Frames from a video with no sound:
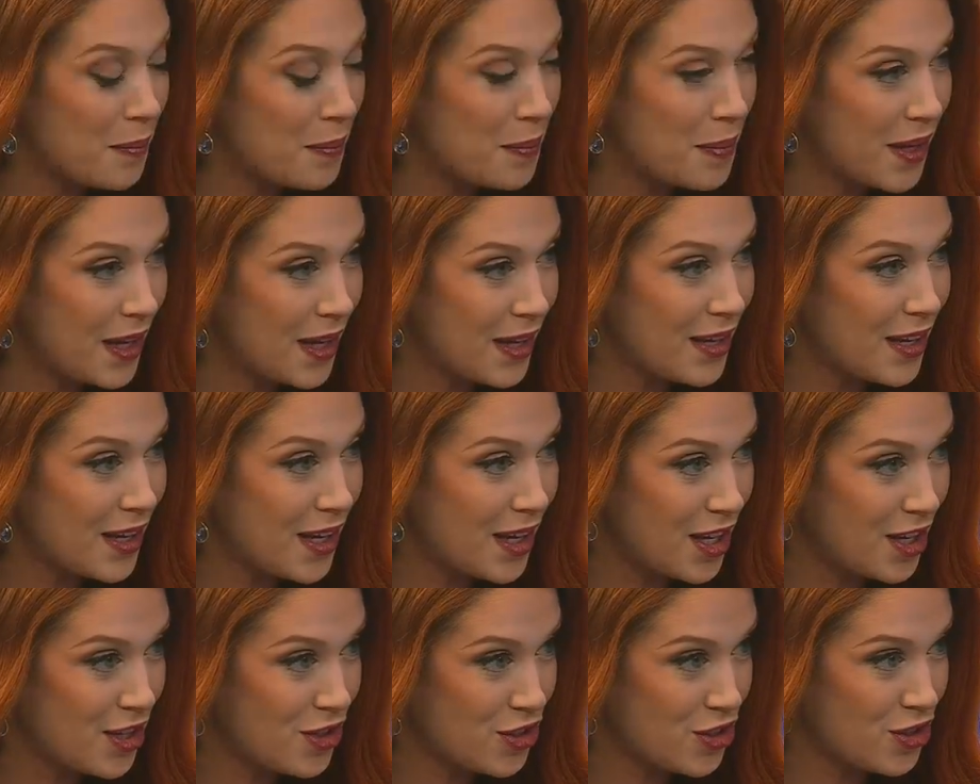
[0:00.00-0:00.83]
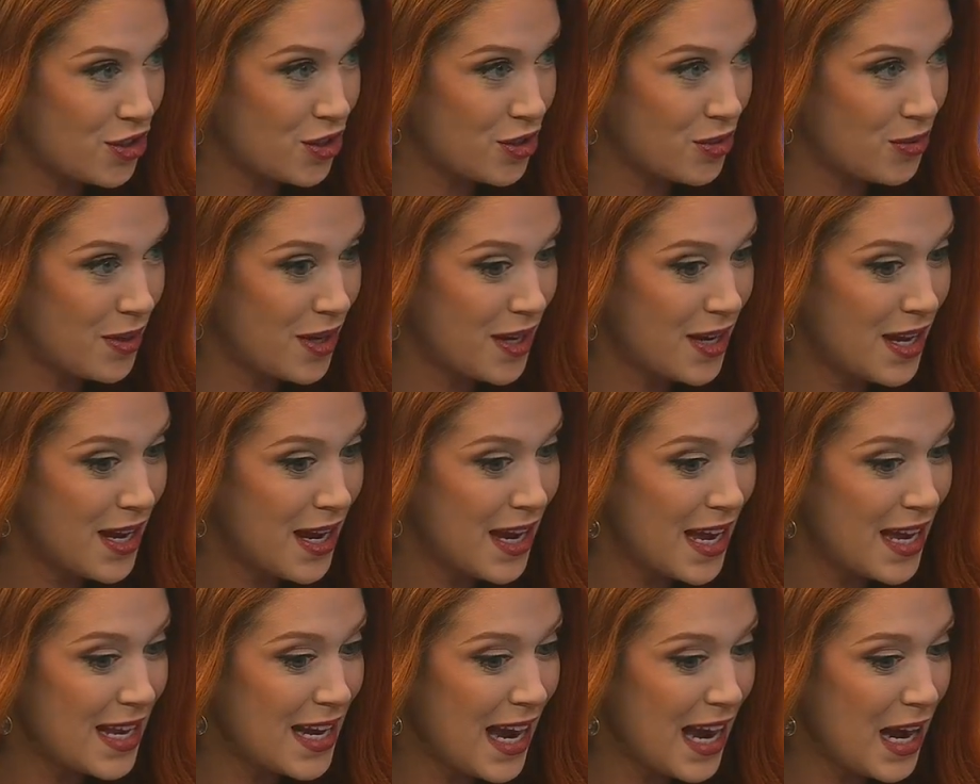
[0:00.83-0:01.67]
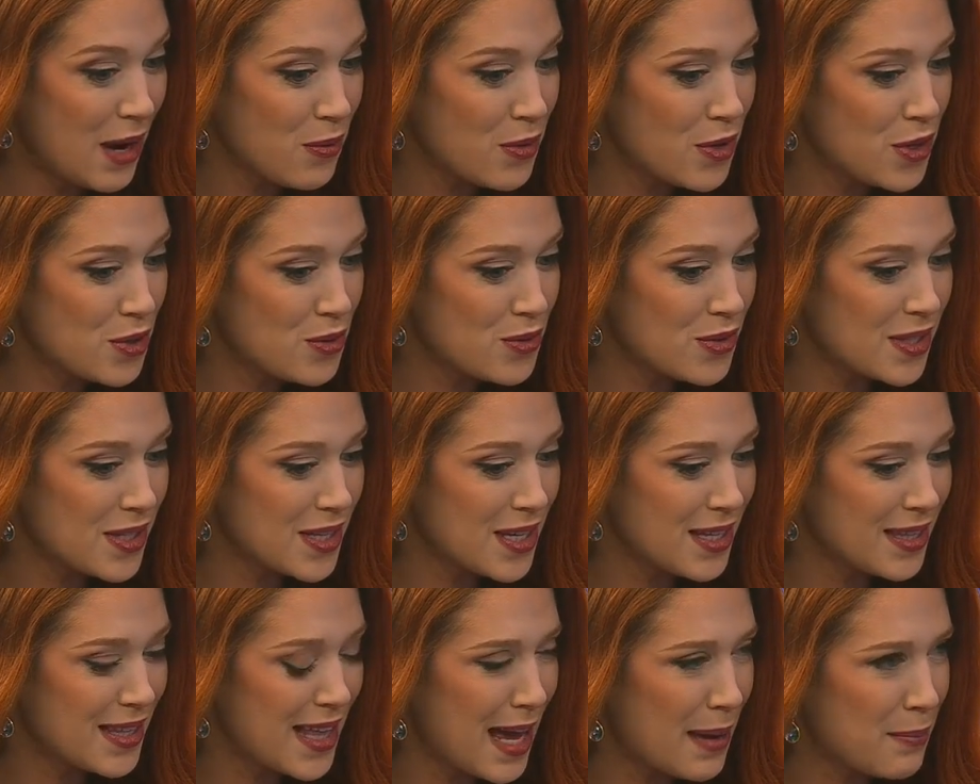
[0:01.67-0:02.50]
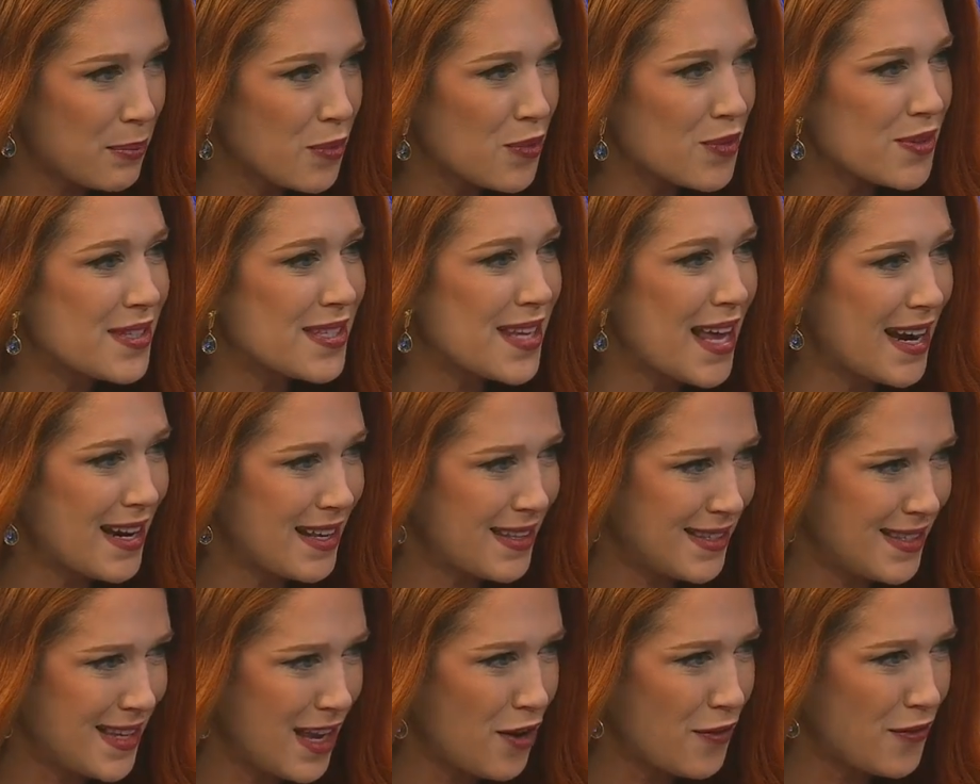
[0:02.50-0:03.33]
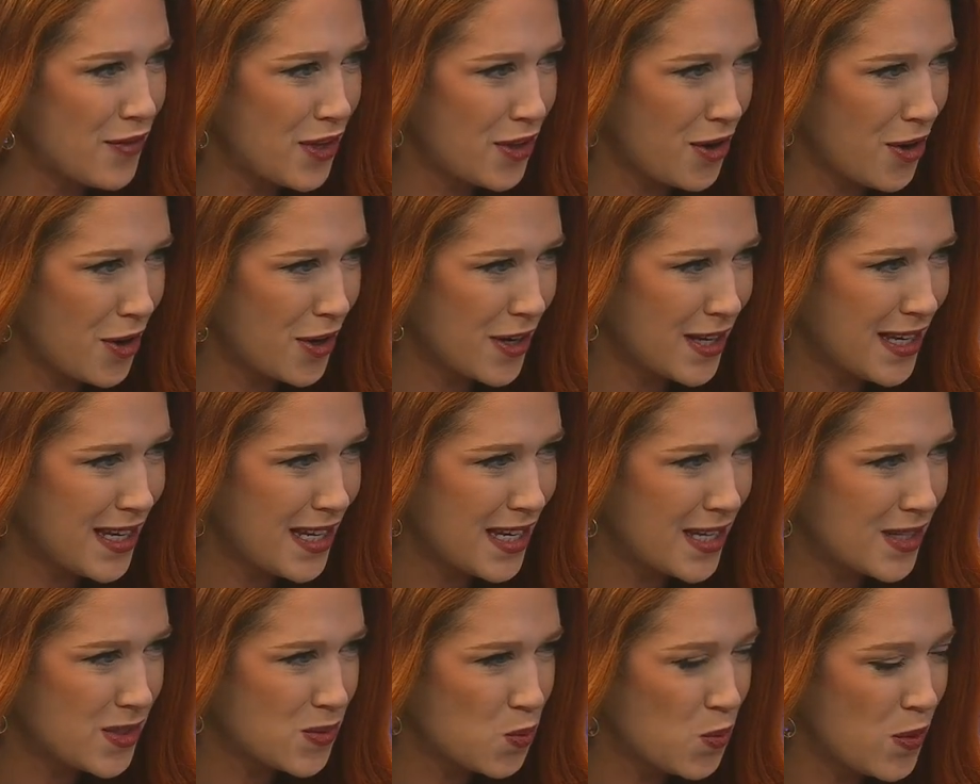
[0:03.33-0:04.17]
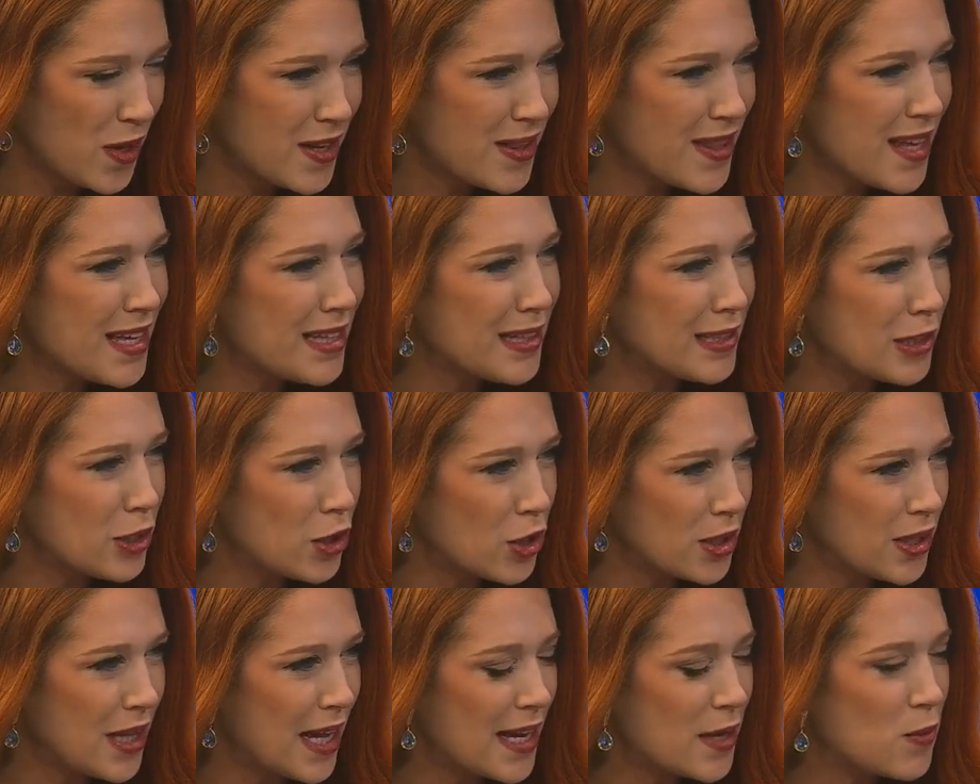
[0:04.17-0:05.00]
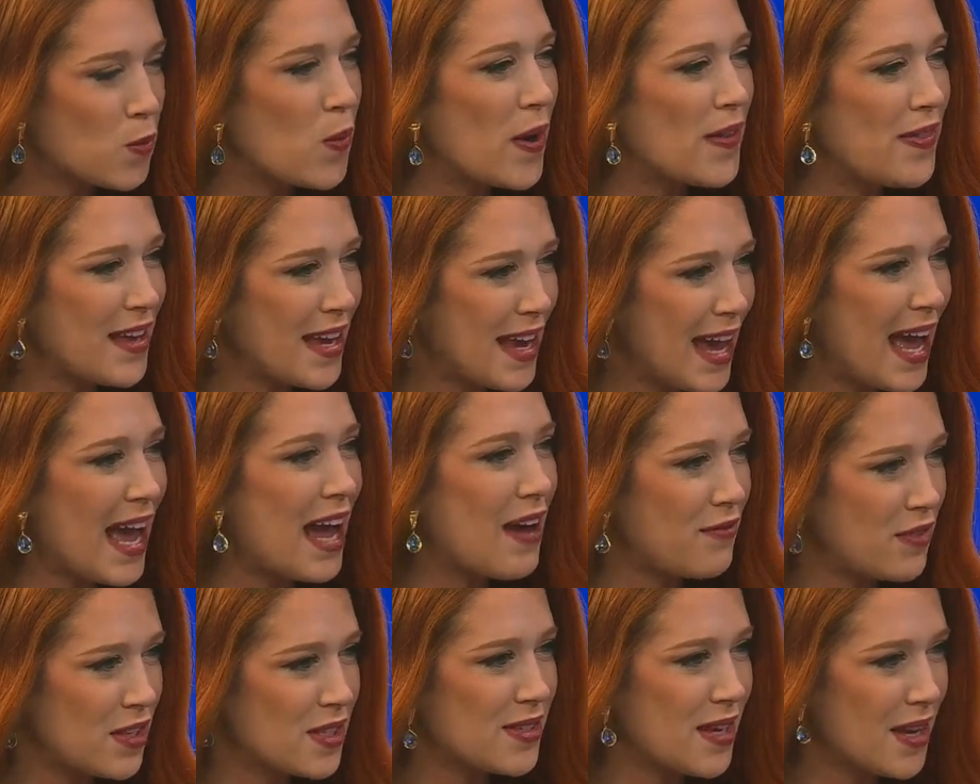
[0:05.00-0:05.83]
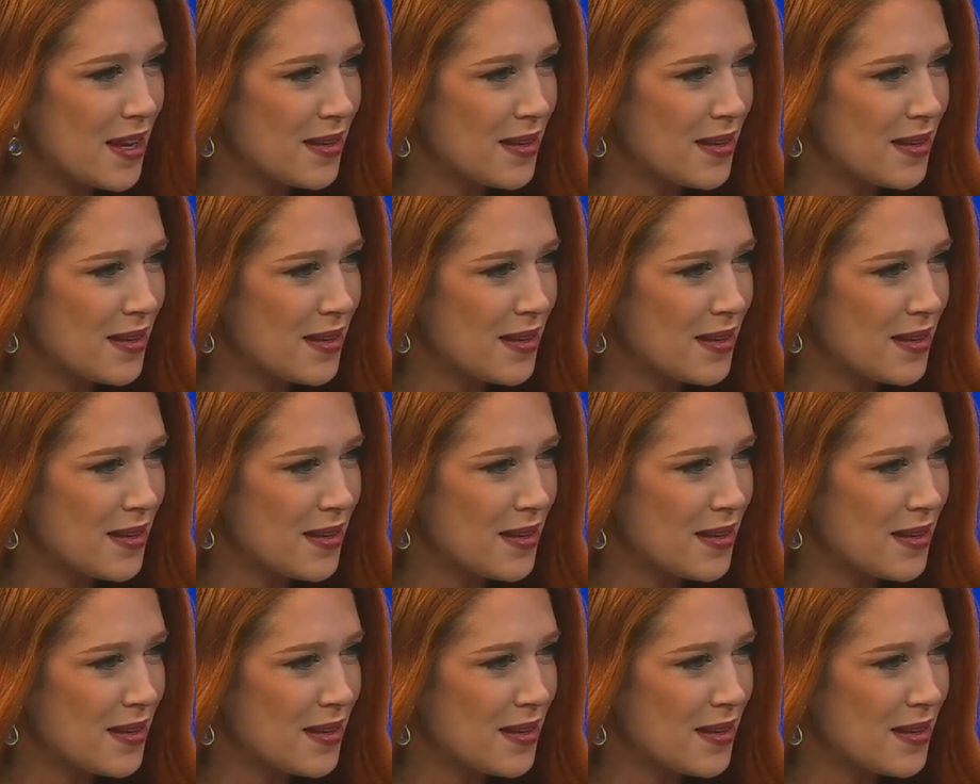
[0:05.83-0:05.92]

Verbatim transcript: big issue and how are you seeing that present itself in our kids what do they look like when they have this